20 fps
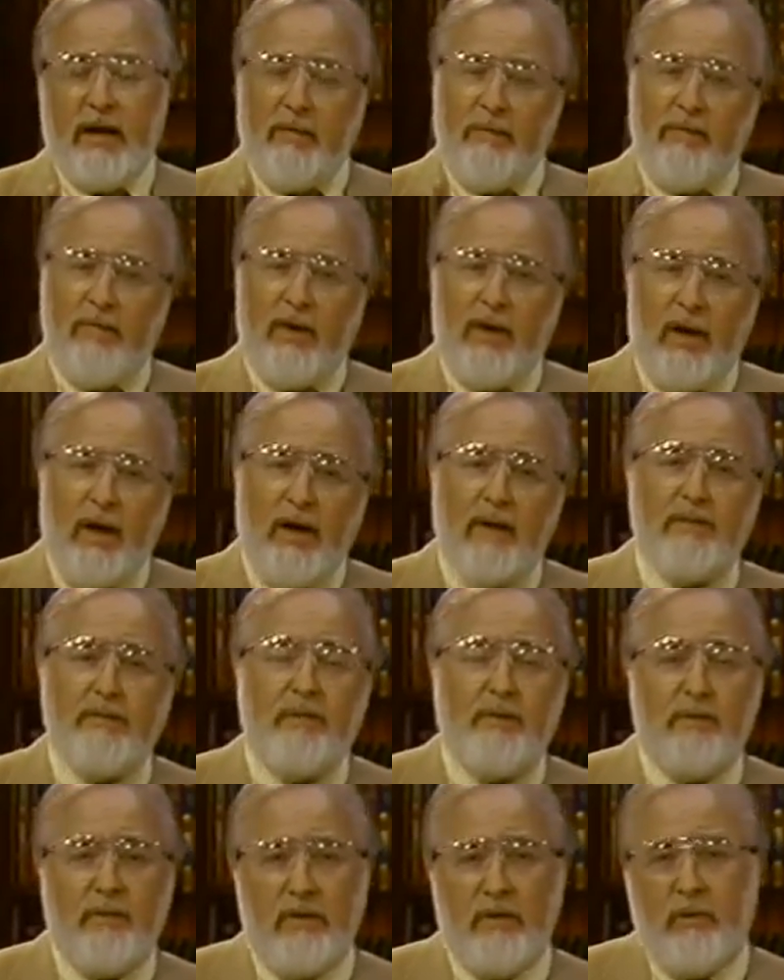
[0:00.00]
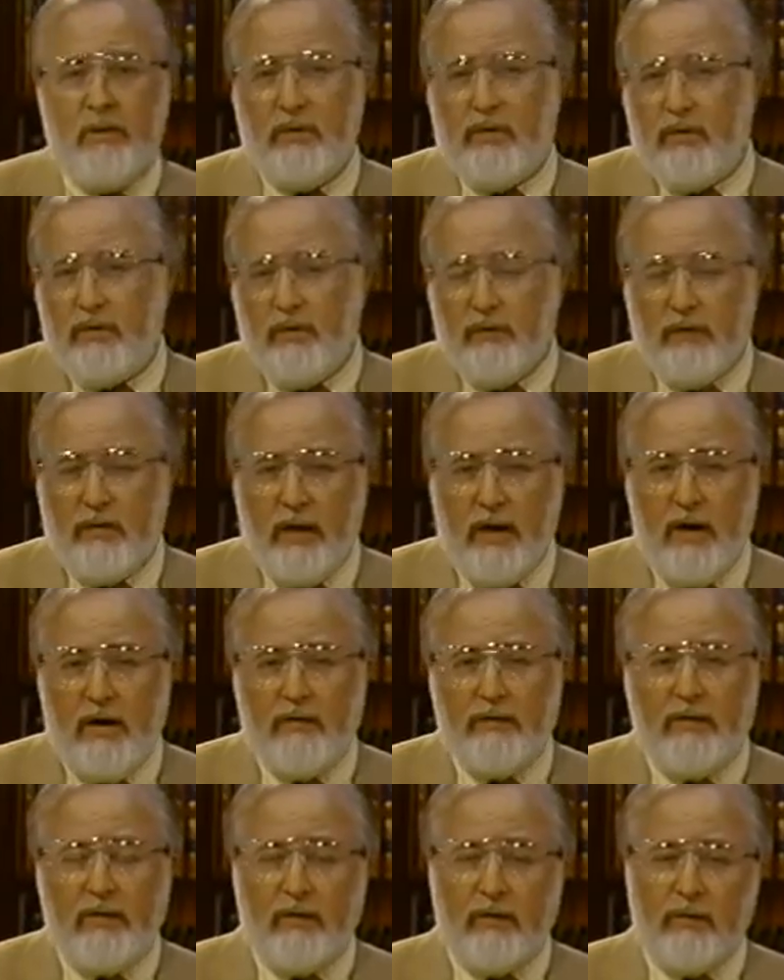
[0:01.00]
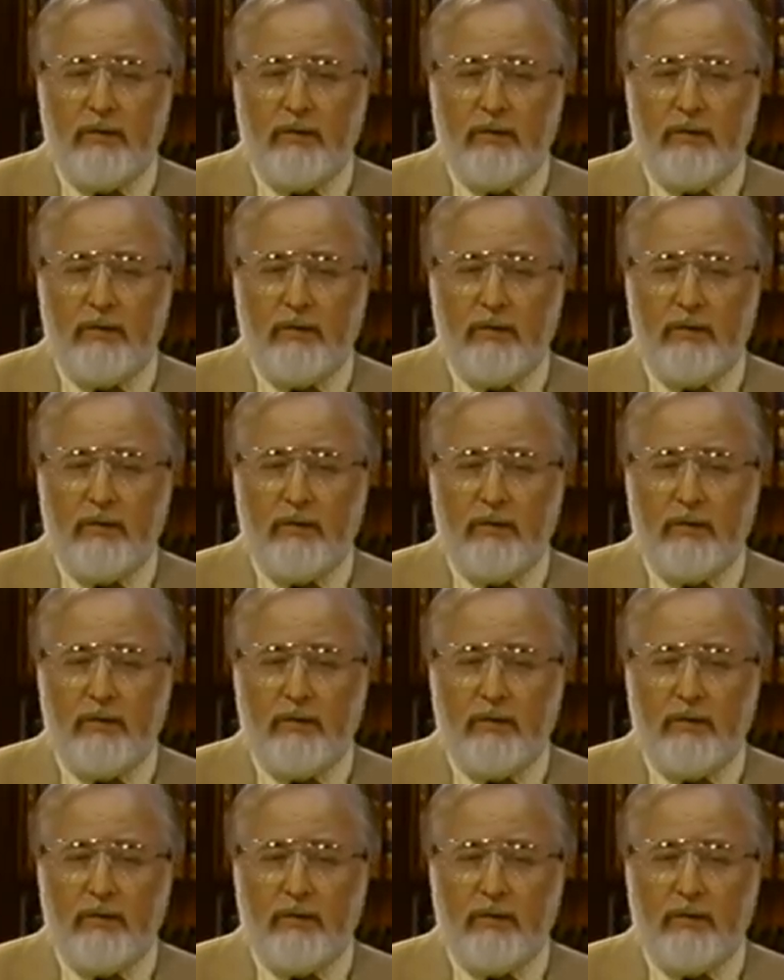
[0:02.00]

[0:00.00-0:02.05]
a philosophy which desires to